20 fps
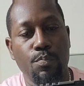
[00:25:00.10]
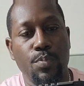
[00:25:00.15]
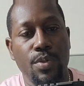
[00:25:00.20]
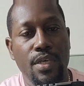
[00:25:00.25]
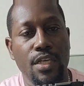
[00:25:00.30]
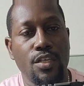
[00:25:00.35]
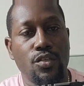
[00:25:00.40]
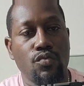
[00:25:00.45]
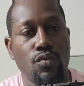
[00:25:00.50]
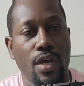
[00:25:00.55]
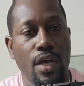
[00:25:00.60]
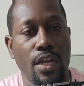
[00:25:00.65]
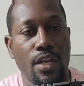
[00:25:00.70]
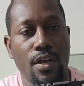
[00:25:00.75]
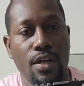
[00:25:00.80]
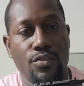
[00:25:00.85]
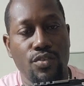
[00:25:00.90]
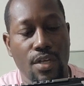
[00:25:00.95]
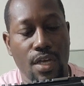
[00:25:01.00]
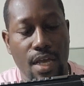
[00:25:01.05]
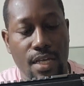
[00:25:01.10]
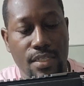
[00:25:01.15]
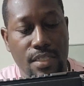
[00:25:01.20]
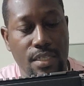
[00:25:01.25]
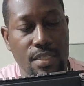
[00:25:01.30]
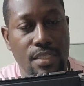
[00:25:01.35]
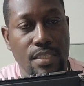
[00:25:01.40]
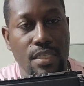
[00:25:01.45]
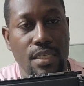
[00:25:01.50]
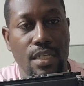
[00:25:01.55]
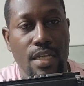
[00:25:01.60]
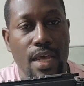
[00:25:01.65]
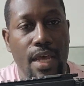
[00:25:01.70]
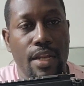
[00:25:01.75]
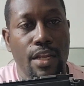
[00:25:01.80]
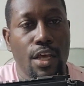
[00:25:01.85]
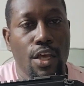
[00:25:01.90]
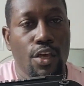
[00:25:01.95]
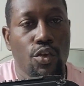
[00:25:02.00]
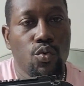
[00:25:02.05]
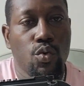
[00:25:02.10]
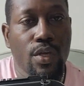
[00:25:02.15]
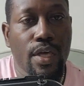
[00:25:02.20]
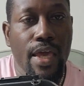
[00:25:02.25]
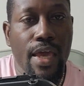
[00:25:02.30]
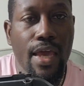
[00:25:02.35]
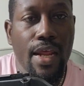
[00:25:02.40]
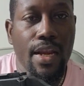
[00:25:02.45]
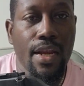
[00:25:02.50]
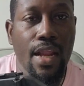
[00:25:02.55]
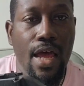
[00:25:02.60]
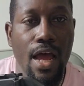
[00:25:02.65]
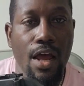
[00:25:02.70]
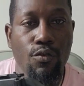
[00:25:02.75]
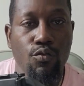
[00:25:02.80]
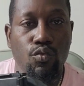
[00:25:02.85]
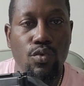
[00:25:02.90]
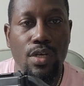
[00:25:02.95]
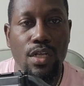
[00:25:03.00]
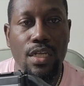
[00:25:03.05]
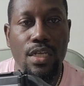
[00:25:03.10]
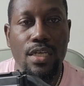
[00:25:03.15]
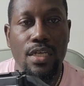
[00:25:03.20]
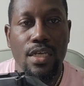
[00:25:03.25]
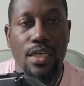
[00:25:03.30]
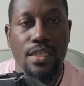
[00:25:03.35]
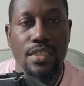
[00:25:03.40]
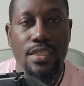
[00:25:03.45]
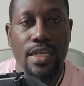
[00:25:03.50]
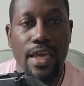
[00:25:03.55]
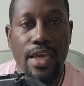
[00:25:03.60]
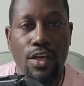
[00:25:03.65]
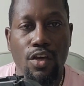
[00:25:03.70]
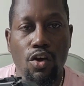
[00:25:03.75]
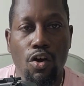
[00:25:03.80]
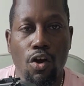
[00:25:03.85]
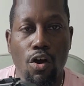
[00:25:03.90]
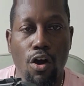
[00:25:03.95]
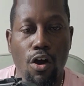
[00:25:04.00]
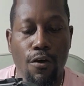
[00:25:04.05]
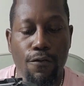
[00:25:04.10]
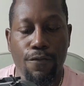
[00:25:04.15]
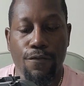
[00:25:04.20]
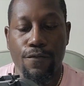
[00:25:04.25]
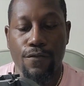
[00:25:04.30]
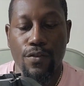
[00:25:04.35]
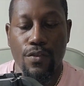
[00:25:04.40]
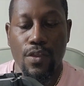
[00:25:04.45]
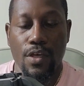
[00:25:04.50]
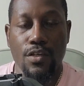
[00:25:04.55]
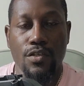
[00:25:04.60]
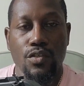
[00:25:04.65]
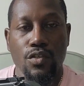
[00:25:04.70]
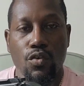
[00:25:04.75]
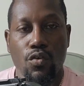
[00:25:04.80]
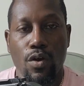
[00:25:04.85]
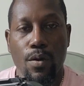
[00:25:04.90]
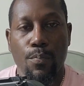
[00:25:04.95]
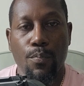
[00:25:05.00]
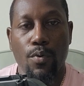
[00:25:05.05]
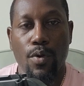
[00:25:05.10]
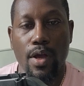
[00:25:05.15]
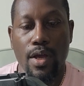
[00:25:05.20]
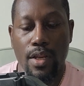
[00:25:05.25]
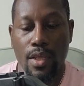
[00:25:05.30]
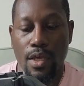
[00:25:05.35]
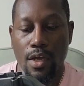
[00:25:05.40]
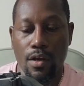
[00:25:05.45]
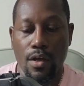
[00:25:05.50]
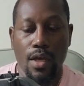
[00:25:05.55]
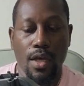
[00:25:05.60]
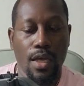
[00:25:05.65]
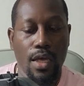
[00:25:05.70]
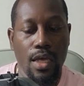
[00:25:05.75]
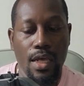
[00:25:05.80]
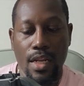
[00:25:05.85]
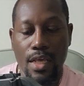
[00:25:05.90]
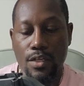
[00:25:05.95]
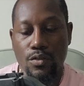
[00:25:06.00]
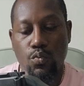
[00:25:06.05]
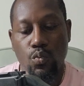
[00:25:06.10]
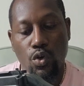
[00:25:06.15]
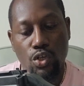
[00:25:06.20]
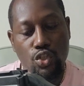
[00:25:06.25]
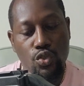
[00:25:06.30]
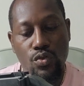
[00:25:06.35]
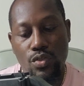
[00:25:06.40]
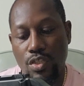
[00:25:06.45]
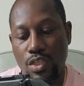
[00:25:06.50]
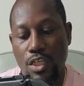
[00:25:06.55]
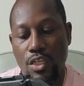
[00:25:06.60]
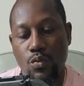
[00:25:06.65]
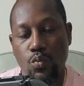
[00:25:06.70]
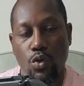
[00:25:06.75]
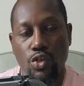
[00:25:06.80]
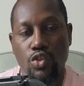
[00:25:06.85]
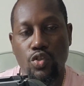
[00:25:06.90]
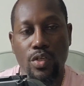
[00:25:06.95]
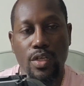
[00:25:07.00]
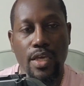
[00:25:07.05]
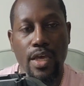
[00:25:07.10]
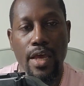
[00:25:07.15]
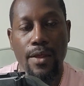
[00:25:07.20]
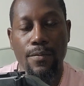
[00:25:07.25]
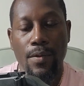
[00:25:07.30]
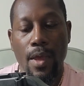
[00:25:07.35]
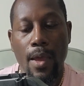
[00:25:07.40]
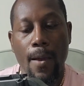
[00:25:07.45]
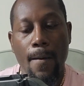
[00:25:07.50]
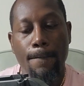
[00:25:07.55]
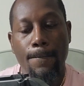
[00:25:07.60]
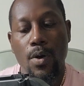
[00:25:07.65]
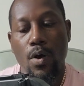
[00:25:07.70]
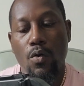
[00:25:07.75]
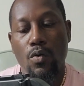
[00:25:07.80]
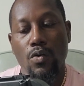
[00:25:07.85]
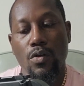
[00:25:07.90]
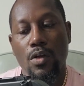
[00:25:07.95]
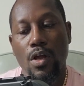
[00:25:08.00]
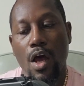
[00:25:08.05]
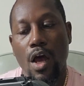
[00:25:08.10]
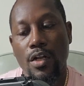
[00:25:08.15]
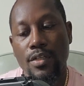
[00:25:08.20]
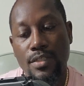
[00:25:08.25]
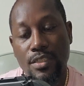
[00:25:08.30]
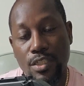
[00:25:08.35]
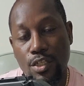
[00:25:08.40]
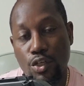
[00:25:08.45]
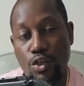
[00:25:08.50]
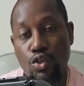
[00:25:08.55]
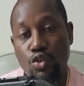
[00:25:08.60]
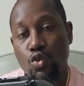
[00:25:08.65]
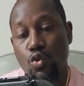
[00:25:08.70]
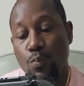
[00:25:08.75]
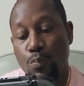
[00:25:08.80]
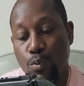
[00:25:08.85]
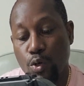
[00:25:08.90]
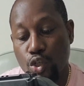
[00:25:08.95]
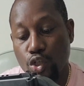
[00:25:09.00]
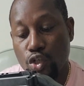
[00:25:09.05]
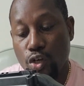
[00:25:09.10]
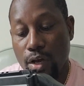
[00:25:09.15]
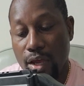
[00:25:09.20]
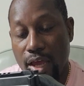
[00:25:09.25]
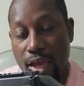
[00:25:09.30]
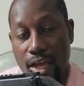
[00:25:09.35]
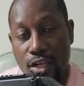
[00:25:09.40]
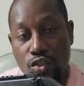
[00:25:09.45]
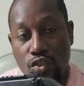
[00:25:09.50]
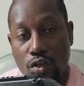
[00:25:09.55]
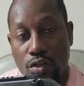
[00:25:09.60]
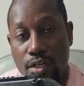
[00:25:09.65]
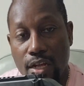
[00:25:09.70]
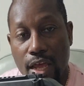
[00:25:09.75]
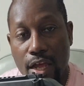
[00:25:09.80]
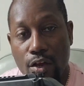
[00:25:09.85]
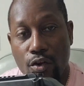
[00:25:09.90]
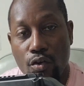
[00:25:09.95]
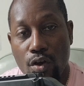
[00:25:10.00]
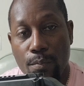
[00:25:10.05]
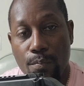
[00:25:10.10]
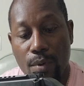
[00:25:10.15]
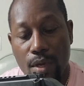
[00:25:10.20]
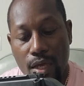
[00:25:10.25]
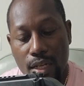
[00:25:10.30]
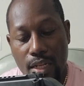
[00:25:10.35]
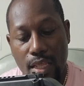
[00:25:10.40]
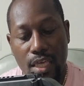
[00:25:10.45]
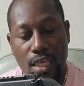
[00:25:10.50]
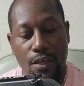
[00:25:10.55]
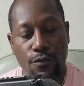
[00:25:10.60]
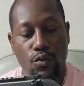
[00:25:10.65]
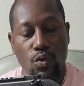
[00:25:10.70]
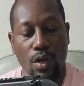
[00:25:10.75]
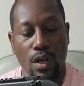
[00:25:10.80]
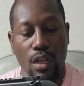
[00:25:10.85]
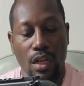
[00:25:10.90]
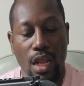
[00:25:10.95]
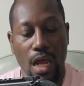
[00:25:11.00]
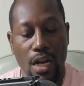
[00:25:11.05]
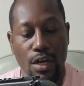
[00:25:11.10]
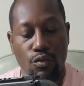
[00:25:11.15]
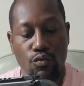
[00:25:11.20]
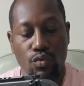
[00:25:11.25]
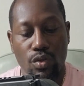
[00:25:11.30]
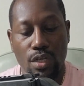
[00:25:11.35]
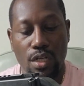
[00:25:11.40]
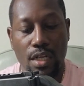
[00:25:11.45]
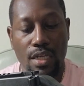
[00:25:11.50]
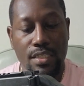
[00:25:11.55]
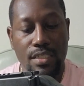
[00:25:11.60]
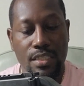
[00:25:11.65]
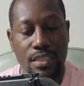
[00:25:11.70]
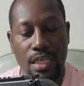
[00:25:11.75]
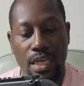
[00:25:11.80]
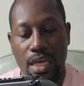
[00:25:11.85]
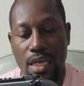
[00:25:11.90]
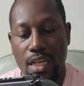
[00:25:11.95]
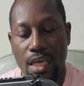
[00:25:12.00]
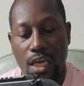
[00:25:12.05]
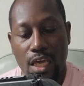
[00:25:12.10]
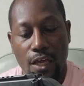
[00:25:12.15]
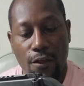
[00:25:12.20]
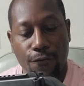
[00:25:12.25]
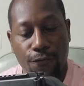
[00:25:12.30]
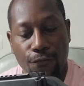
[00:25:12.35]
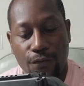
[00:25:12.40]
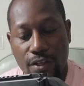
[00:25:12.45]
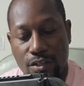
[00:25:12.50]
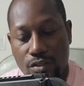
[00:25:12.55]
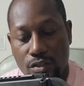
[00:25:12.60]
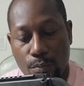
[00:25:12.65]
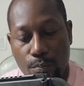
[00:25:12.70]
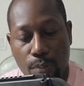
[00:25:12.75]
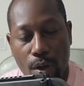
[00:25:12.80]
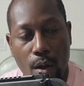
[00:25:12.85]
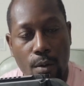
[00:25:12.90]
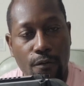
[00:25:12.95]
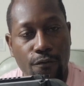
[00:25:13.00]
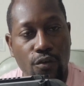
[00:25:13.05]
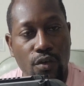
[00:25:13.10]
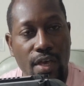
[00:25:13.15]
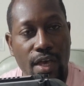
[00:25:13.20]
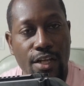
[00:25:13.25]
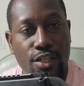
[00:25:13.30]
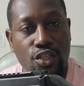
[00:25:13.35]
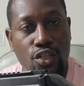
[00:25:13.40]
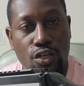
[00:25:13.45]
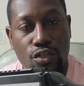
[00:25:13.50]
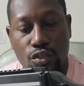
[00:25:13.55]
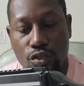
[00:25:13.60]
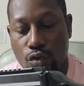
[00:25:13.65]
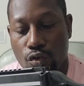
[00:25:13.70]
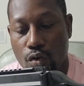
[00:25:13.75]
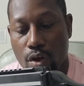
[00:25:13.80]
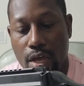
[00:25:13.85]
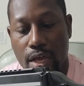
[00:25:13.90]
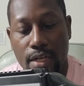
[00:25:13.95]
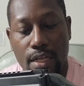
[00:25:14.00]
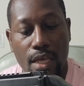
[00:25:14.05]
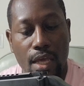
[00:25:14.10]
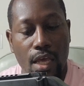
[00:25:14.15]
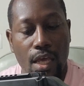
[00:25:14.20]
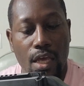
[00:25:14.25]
piece right here, as you guys can see that. You cannot really take off this grip right here. It is what you see is what you get. But until you put your hands on that grip, they give you a lot of real estate. It fits the palm of your hand just great.